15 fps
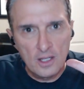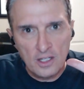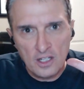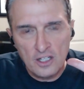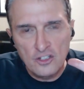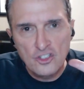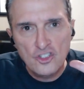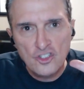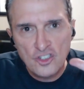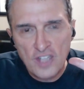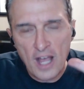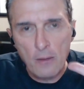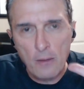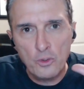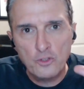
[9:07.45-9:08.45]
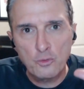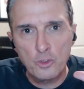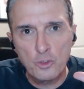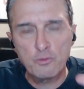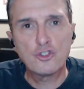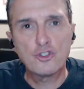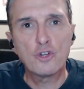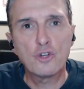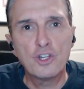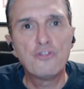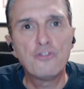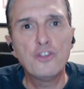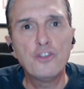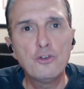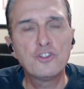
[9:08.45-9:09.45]

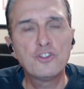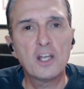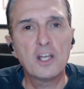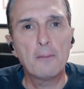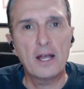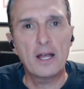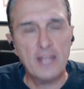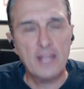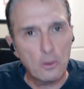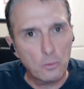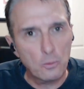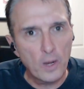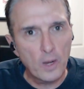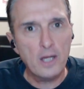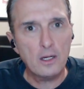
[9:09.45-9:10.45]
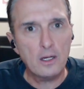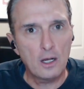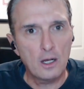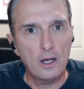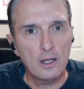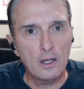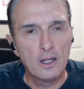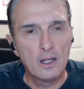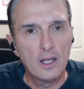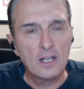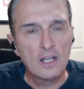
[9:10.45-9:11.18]
confusing about that rate cut,